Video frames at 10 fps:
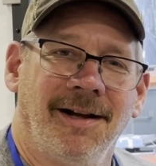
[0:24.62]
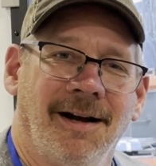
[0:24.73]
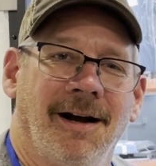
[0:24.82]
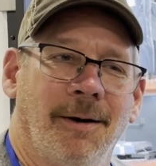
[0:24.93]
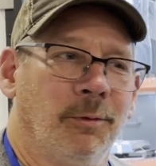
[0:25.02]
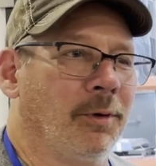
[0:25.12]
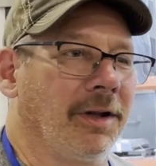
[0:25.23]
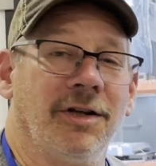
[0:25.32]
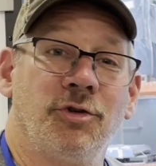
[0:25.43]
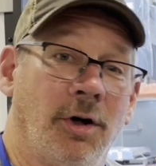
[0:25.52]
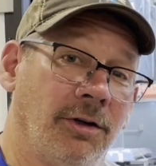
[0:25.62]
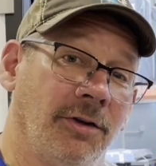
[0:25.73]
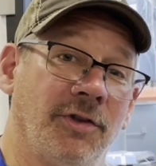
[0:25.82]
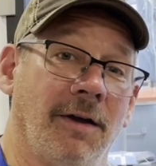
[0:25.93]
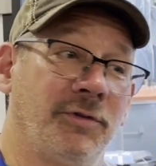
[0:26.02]
We're really enjoying
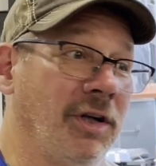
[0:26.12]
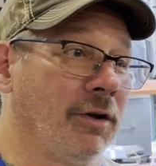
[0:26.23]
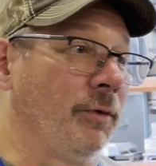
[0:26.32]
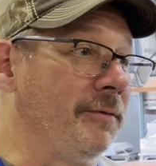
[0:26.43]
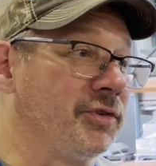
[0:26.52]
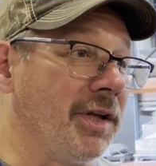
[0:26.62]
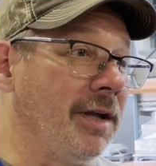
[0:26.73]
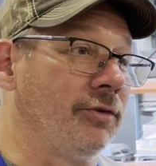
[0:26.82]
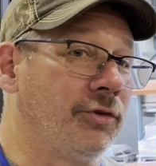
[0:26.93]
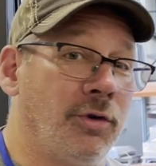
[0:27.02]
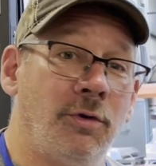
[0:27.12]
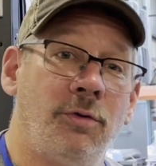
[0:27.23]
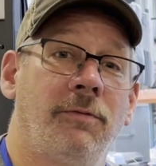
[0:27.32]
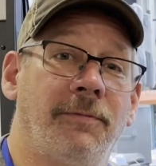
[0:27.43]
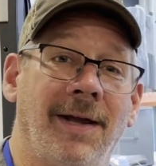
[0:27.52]
ourselves here. We've seen
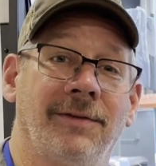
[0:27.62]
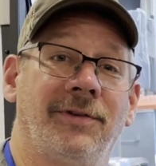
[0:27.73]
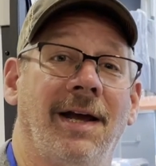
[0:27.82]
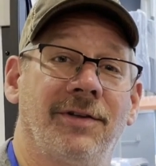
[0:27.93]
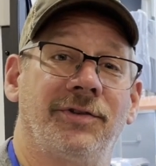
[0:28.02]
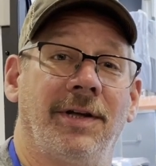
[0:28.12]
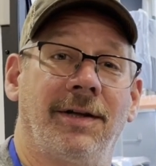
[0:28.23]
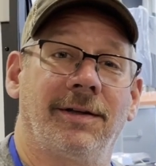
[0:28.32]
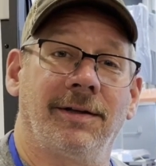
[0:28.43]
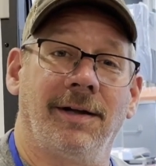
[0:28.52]
two fantastic